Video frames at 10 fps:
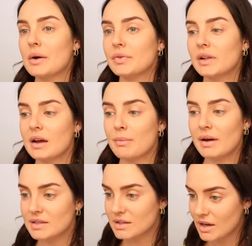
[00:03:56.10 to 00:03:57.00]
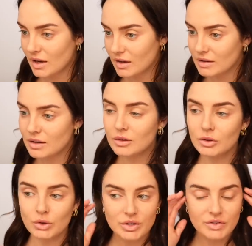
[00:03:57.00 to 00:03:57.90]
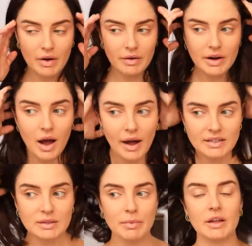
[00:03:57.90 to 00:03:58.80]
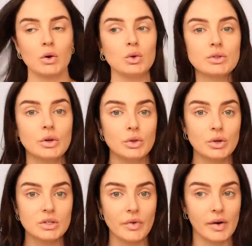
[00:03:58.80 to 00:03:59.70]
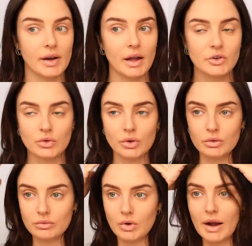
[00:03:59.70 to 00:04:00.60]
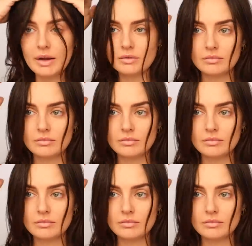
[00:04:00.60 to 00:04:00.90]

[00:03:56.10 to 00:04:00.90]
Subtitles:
feel like my skin looks very nice, but it also looks very natural, right?